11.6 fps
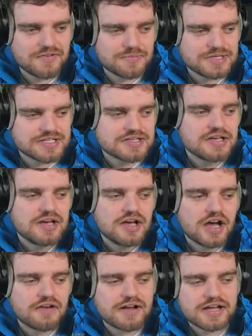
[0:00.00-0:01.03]
because
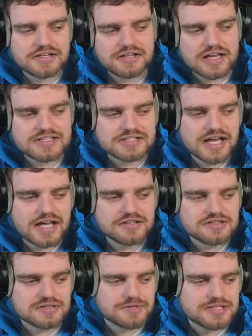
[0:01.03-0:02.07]
I reckon Dyson
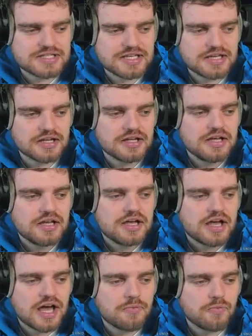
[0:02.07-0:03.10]
Daniels is going to be steal.
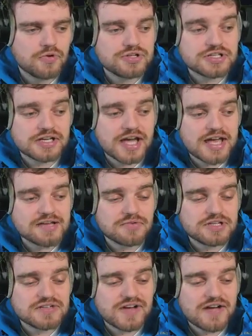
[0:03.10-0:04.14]
And would you
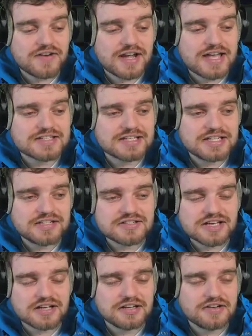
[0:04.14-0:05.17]
have ever guessed that he doesn't
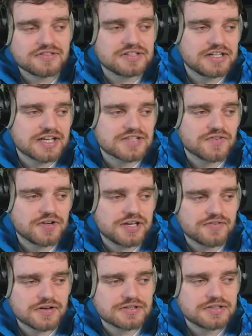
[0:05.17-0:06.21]
get glove until he gets fully
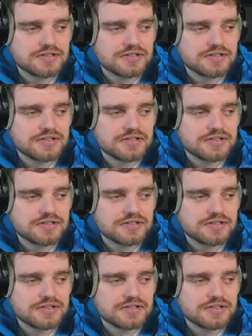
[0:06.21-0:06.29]
evoed?